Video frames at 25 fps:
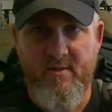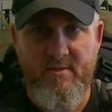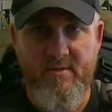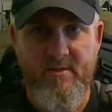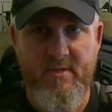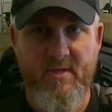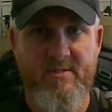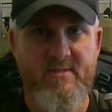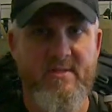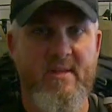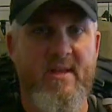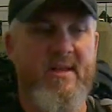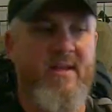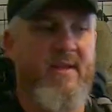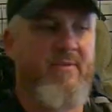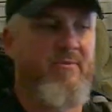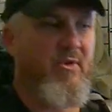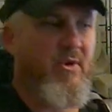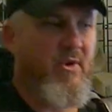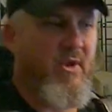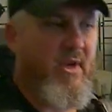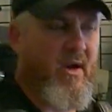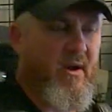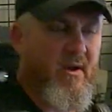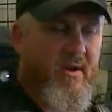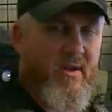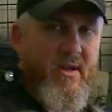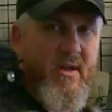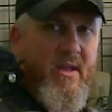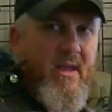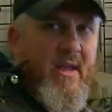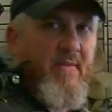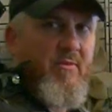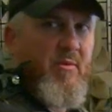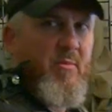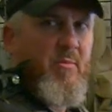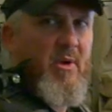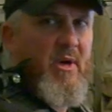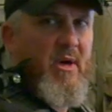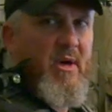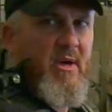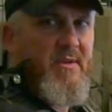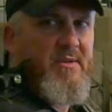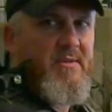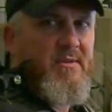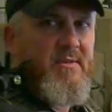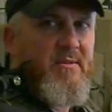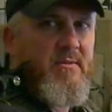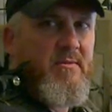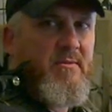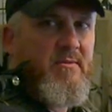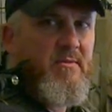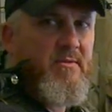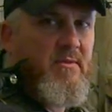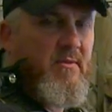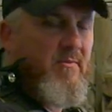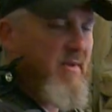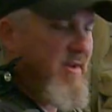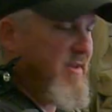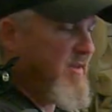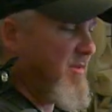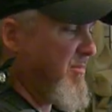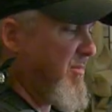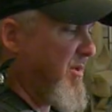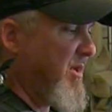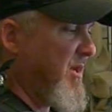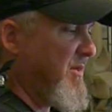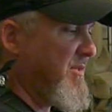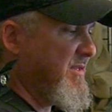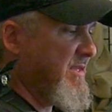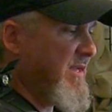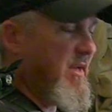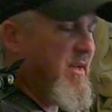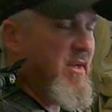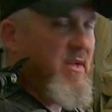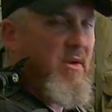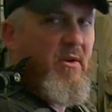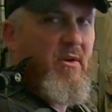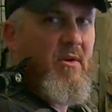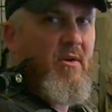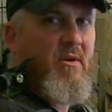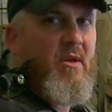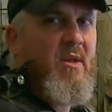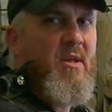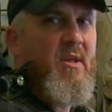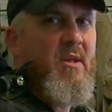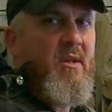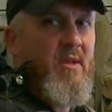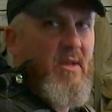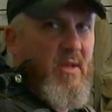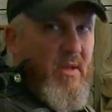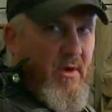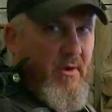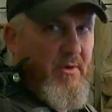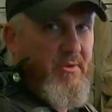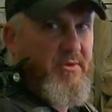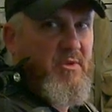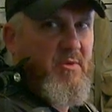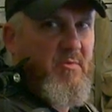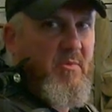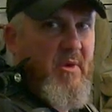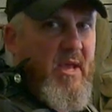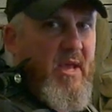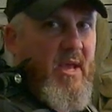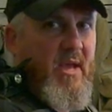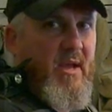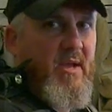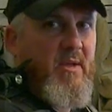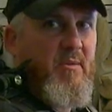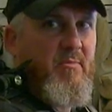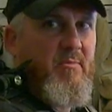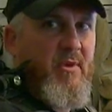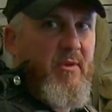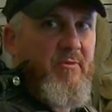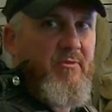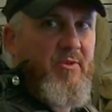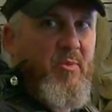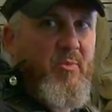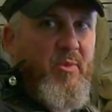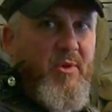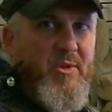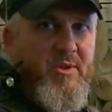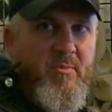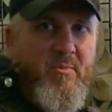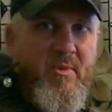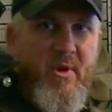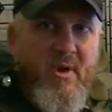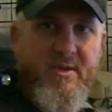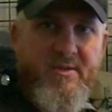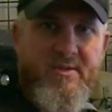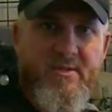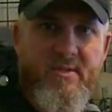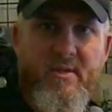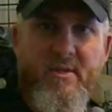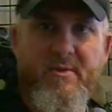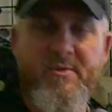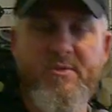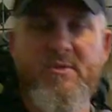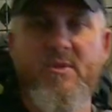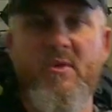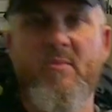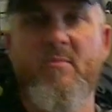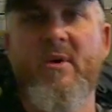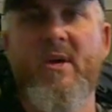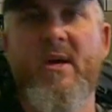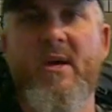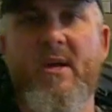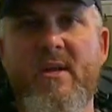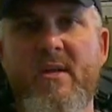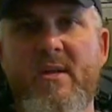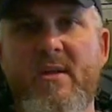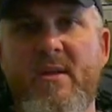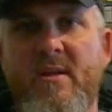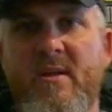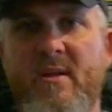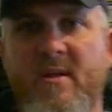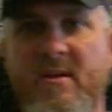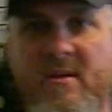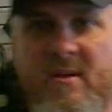Just like if you're carrying a heavy box, you've got the box out here, it hurts your back. But if you put the box close to your body